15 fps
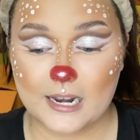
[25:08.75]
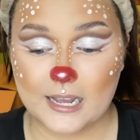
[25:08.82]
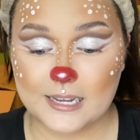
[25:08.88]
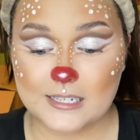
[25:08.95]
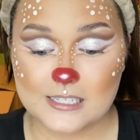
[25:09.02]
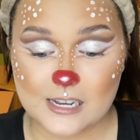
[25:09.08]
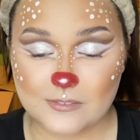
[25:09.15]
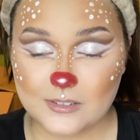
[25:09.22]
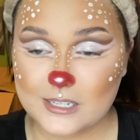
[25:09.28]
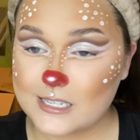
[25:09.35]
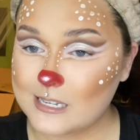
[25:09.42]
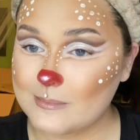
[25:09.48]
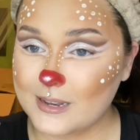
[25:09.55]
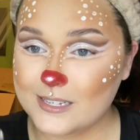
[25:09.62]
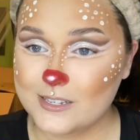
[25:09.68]
I can definitely see
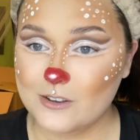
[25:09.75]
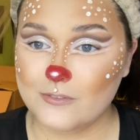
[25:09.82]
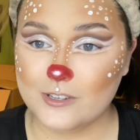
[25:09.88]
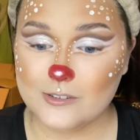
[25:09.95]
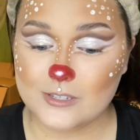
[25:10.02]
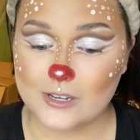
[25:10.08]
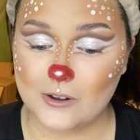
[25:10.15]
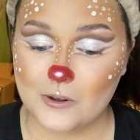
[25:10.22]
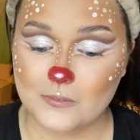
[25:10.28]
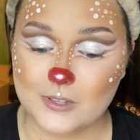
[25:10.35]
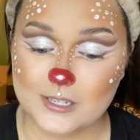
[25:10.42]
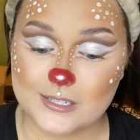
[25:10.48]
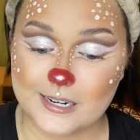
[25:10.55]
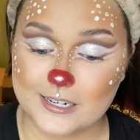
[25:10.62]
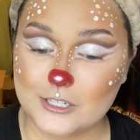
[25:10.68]
myself using all of
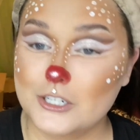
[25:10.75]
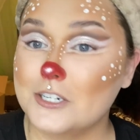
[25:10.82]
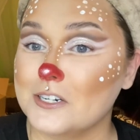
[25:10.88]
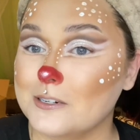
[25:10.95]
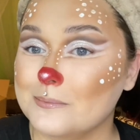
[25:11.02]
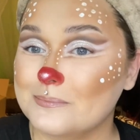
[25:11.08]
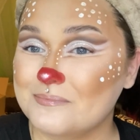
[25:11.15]
this next year.